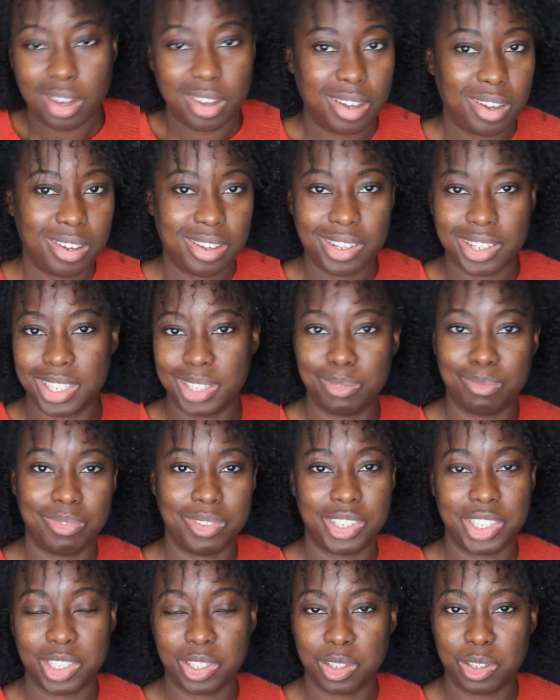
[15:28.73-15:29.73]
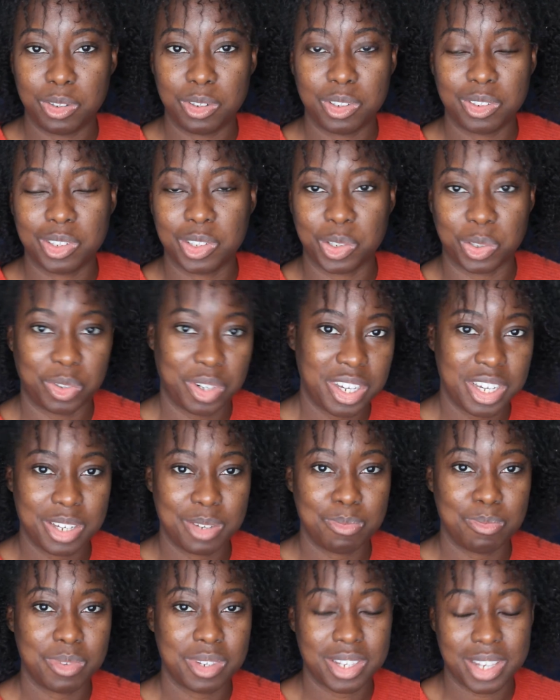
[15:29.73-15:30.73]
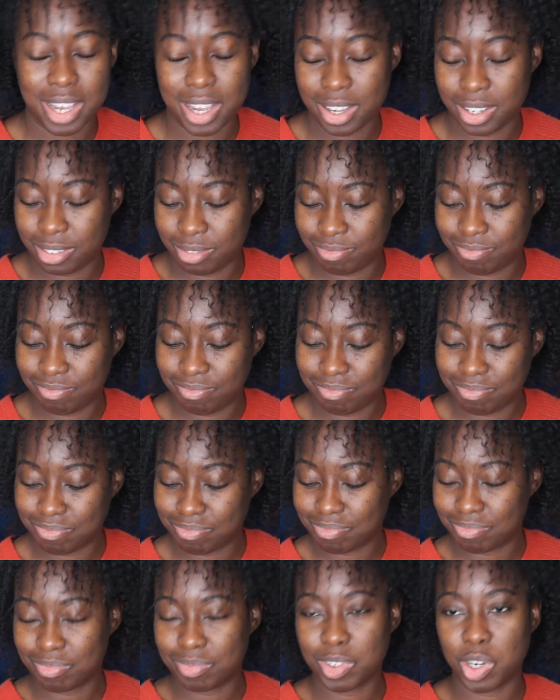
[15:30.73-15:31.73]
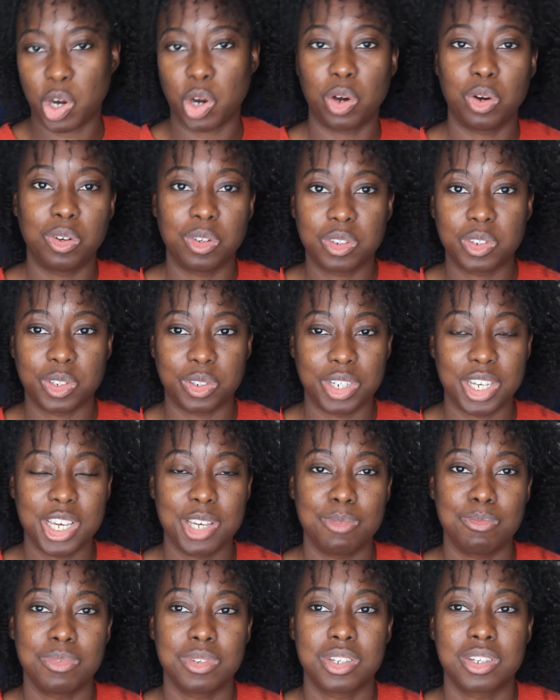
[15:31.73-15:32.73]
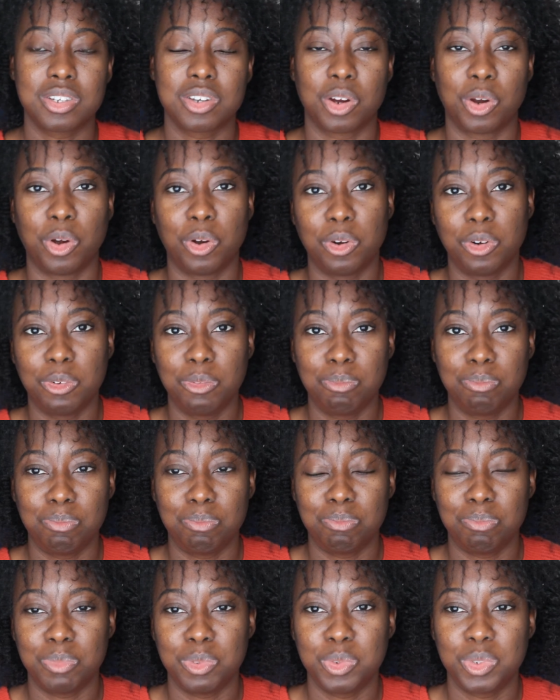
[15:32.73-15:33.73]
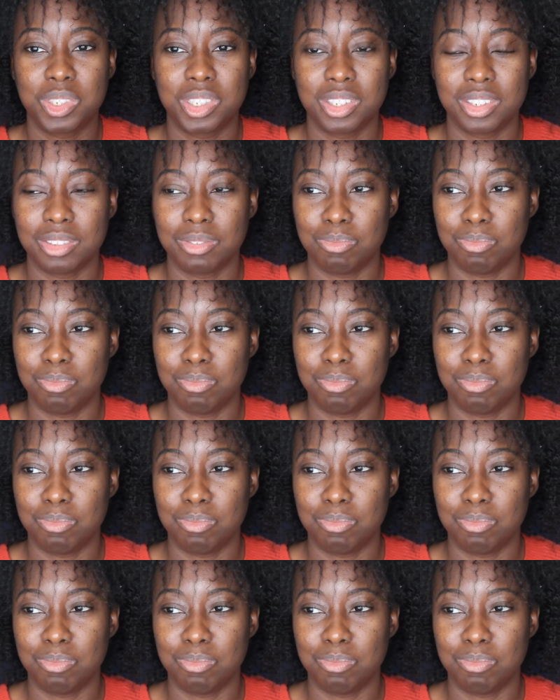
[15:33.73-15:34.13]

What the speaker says: All them gel creams and curl creams, curl mousse,